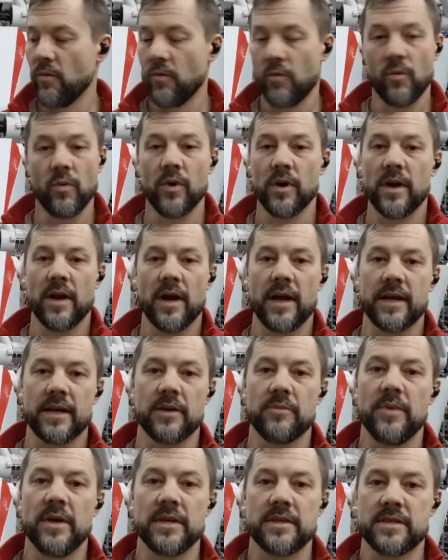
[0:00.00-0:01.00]
would I
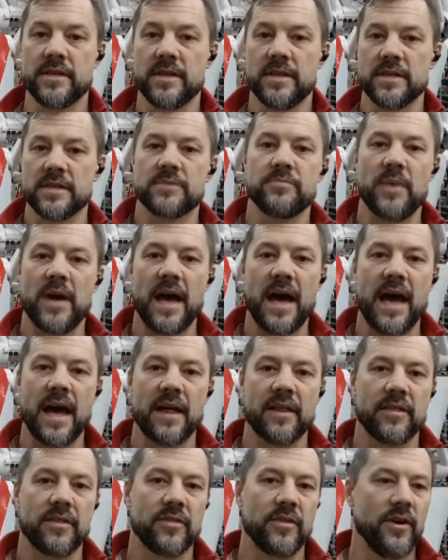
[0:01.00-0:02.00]
commit to this
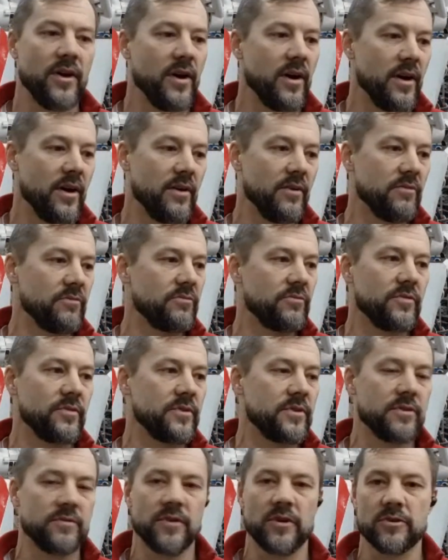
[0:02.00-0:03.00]
path of
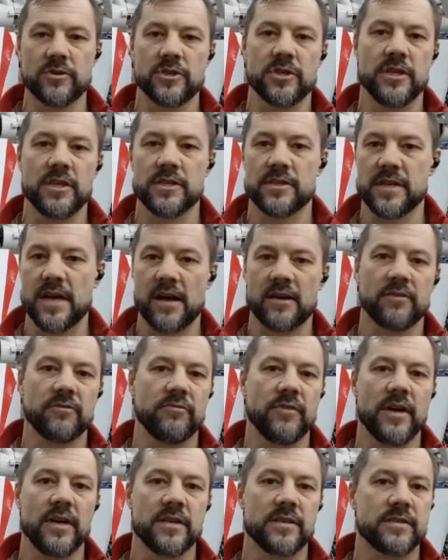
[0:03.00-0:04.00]
devotion and
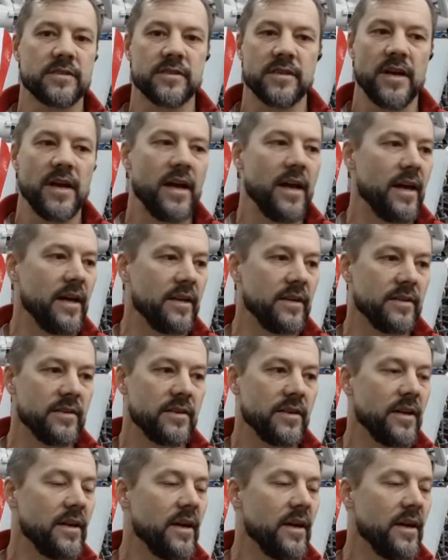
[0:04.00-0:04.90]
sacrifice and